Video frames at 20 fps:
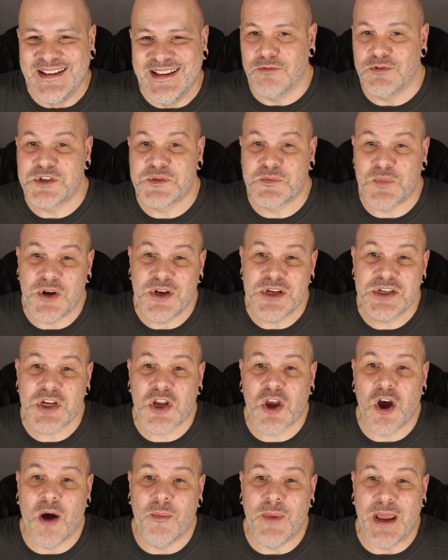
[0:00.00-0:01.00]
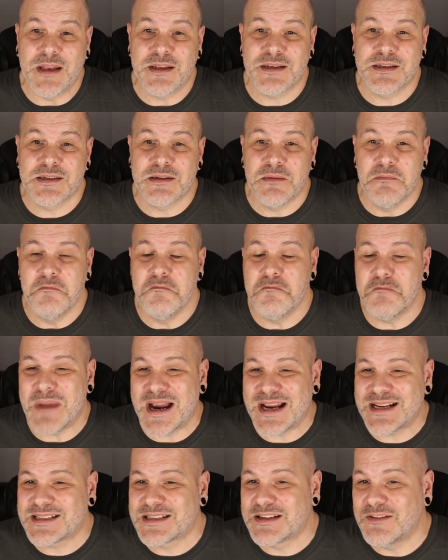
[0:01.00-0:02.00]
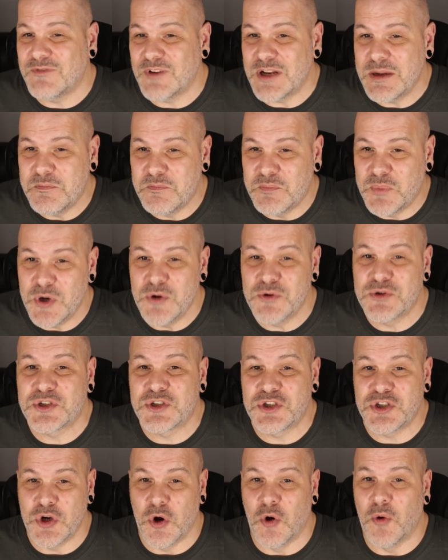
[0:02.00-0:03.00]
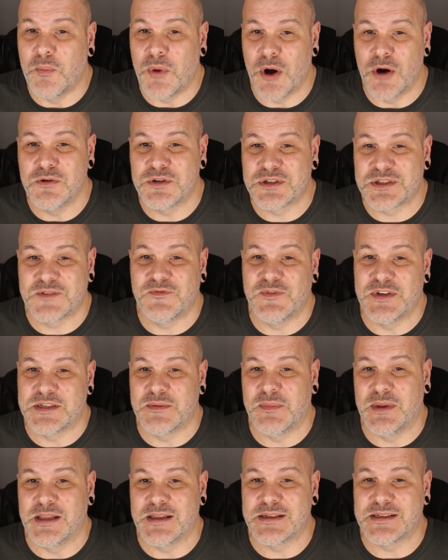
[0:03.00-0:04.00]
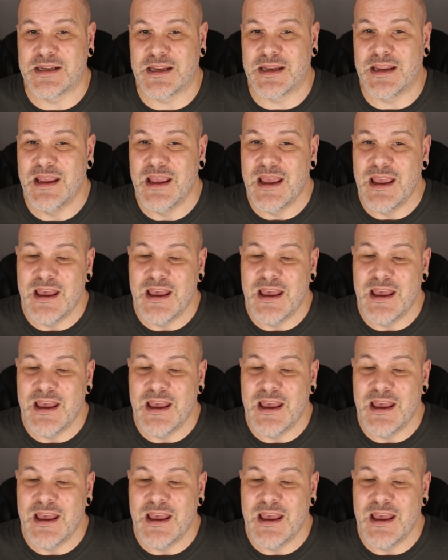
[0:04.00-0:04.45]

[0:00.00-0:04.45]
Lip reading: Responding to comments massively boosts your post's visibility.